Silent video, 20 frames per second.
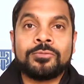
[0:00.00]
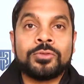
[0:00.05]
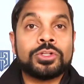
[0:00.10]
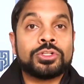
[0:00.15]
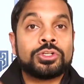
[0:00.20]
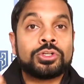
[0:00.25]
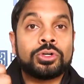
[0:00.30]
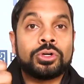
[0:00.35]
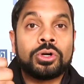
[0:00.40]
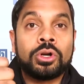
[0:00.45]
If
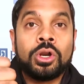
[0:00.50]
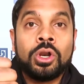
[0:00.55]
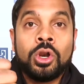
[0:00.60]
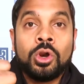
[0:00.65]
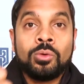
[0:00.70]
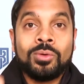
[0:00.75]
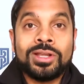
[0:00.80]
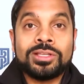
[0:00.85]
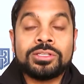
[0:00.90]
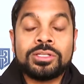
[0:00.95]
it's your
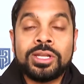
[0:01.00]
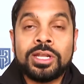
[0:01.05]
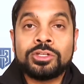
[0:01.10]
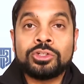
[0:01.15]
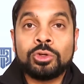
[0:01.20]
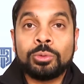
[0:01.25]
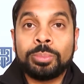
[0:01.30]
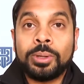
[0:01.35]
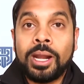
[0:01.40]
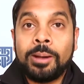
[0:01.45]

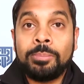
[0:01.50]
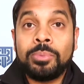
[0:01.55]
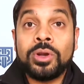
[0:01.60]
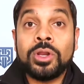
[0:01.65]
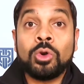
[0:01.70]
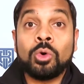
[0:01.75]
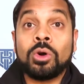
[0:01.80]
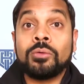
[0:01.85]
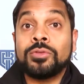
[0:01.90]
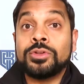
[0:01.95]
residential
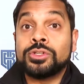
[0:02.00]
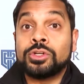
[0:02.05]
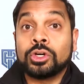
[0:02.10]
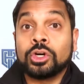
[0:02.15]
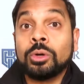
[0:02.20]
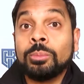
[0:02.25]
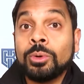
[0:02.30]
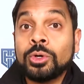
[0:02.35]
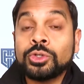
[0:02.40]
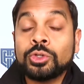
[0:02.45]
property or if it's
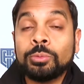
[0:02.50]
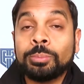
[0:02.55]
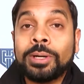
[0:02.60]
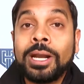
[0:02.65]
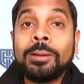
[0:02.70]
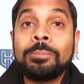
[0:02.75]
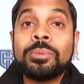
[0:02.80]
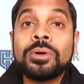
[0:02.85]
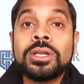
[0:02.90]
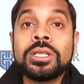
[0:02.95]
your commercial
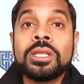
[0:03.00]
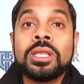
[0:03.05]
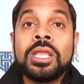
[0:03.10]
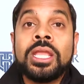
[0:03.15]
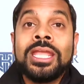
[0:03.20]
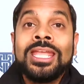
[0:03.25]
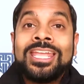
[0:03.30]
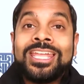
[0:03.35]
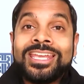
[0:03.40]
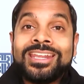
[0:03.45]
property,
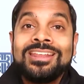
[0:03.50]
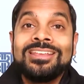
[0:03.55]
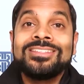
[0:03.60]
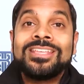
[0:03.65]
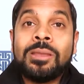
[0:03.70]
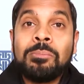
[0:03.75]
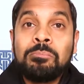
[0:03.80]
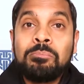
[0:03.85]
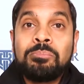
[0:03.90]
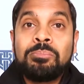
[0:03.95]
it
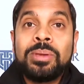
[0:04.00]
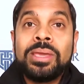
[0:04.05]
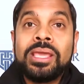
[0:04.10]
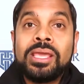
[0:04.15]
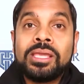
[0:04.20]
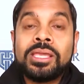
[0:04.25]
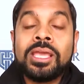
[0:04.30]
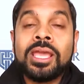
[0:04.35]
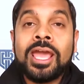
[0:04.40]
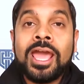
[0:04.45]
is a
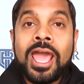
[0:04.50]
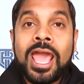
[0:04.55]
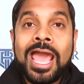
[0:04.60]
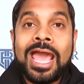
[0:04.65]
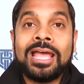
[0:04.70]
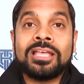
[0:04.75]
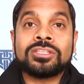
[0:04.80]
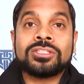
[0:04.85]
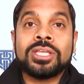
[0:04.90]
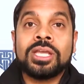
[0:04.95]
big
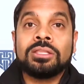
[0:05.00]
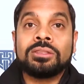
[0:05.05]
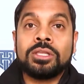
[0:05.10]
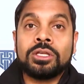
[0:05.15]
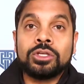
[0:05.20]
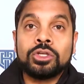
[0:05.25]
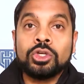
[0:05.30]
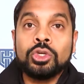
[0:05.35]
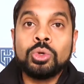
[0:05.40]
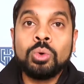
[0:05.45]

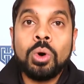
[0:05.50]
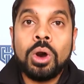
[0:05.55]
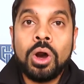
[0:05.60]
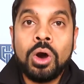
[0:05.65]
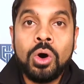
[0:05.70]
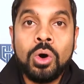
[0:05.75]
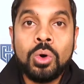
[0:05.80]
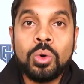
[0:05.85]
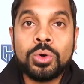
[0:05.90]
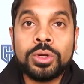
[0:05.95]
asset that
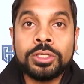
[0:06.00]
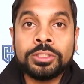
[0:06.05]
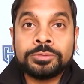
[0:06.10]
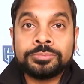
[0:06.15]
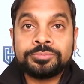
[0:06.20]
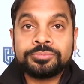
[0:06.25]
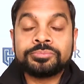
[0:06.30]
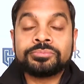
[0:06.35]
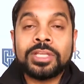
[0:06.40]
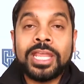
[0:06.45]
you
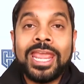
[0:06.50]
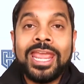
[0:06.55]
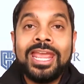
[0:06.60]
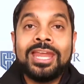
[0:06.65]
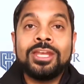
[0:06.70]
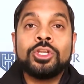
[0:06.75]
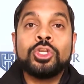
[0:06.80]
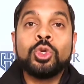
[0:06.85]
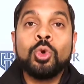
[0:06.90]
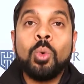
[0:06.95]
own
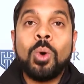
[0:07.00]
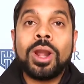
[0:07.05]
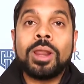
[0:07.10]
and you